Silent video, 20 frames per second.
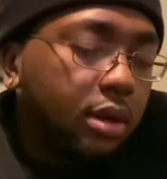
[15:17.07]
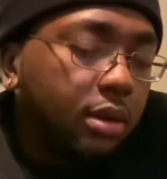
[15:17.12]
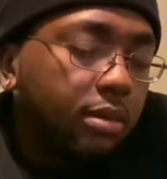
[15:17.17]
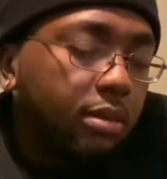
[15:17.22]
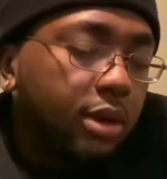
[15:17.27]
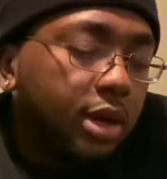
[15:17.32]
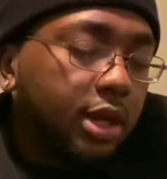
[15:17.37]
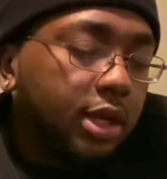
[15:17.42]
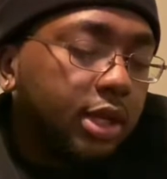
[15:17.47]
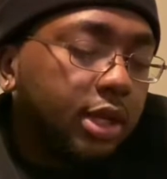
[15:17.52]

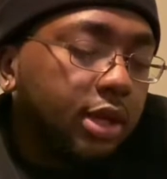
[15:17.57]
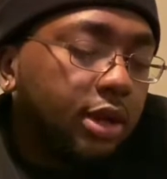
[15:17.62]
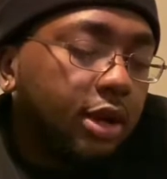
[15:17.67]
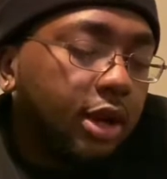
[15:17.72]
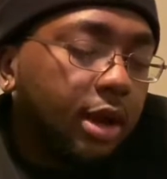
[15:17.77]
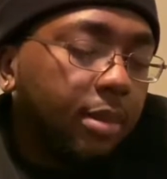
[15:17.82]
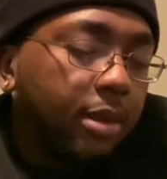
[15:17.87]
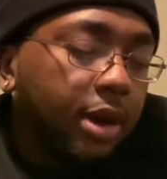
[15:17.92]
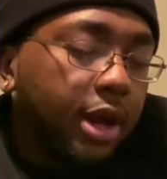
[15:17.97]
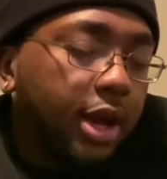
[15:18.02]
Bro, I still
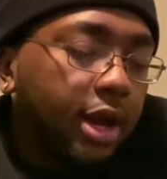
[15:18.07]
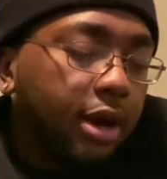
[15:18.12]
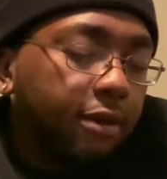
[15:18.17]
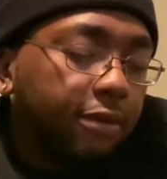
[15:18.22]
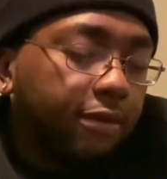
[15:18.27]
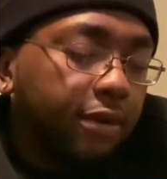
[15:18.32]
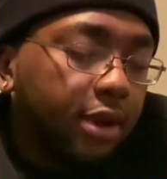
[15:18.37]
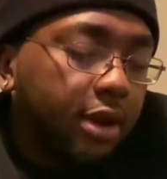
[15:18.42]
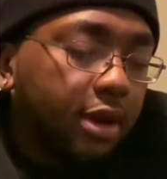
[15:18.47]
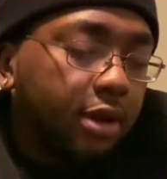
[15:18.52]
got my
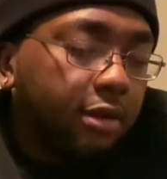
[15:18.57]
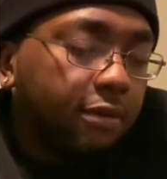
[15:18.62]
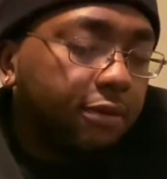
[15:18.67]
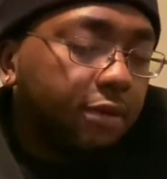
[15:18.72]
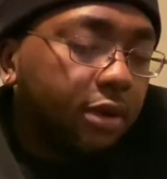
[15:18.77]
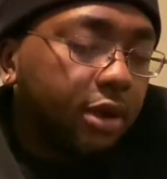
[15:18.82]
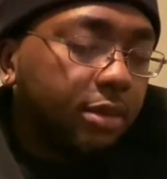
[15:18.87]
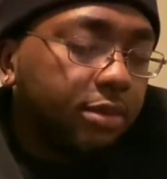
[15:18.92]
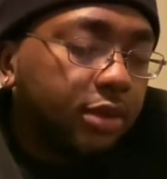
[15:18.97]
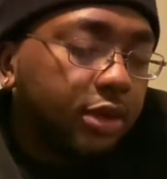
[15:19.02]
outfit on.
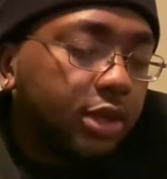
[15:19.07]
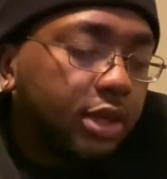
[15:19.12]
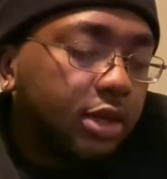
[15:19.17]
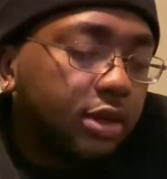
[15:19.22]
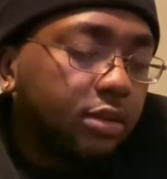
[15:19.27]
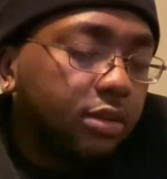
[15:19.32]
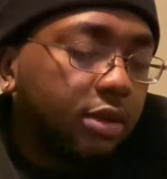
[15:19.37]
I'm so